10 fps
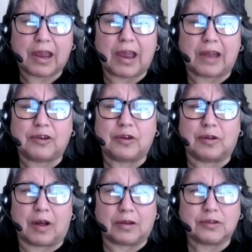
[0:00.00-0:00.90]
And you'll
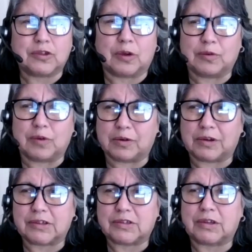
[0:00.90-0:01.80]
also notice